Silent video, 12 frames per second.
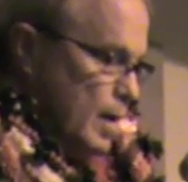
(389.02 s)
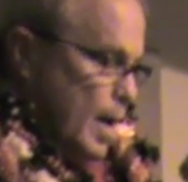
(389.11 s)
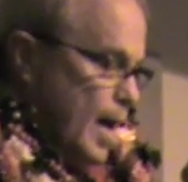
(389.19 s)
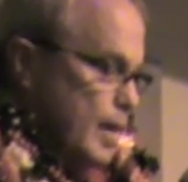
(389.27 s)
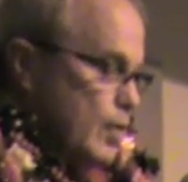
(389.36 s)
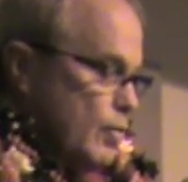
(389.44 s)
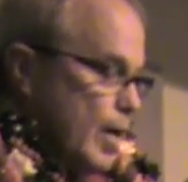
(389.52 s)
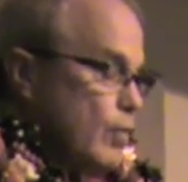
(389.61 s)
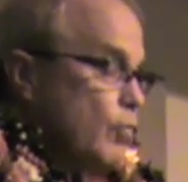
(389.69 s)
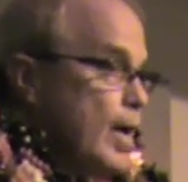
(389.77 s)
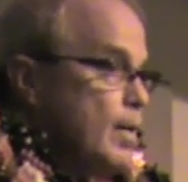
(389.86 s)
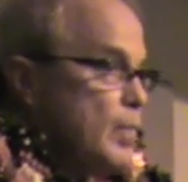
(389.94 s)
I had a
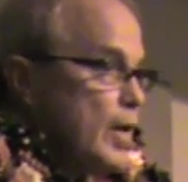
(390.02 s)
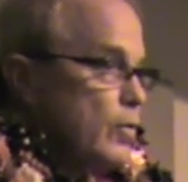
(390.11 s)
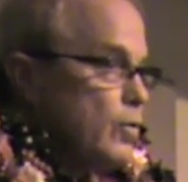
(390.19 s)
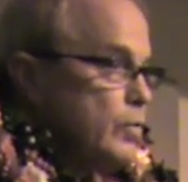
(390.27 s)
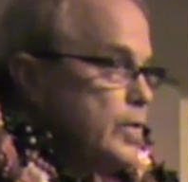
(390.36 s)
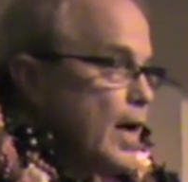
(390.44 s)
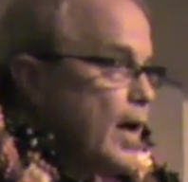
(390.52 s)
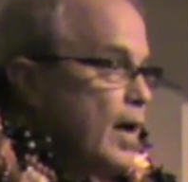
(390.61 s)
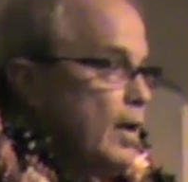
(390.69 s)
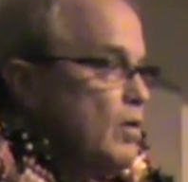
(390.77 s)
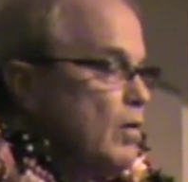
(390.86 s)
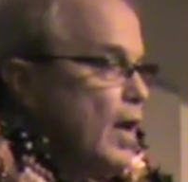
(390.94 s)
great-grandmother who
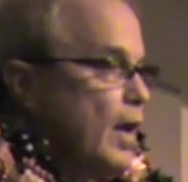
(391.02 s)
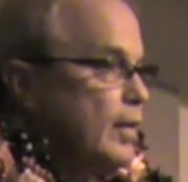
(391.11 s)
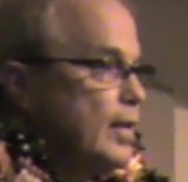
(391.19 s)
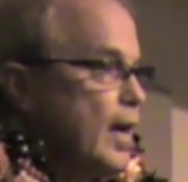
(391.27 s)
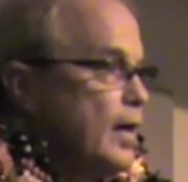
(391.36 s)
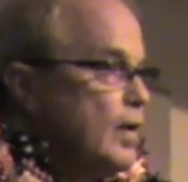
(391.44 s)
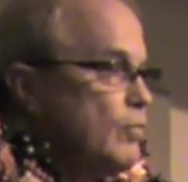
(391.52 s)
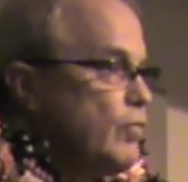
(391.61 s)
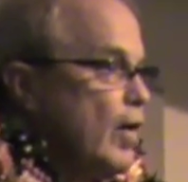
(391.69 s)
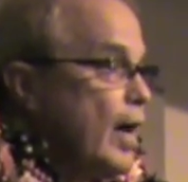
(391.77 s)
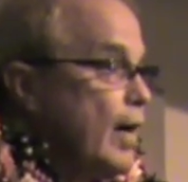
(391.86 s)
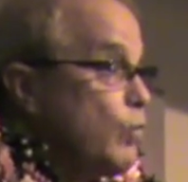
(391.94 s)
died at
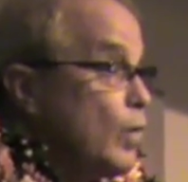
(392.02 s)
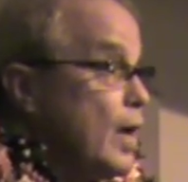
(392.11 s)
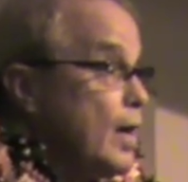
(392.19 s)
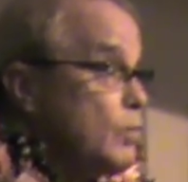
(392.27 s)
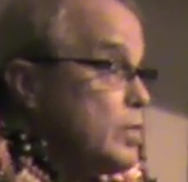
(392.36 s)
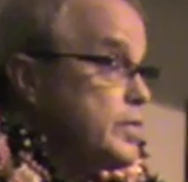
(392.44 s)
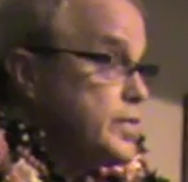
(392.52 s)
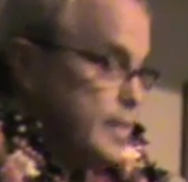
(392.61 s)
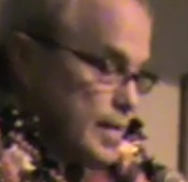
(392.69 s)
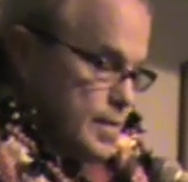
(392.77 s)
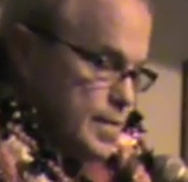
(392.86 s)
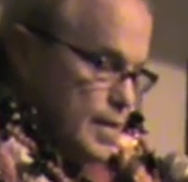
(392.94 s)
95 when I was
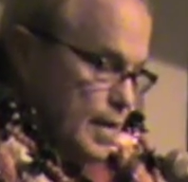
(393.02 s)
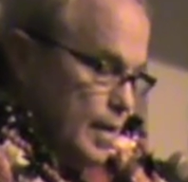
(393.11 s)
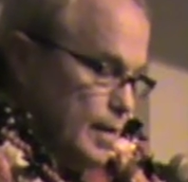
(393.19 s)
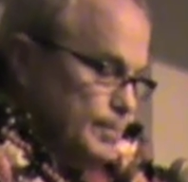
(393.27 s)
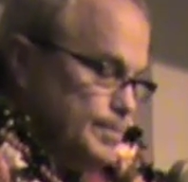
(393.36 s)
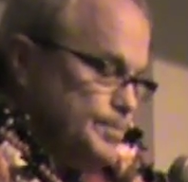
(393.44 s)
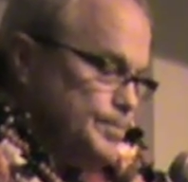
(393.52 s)
16.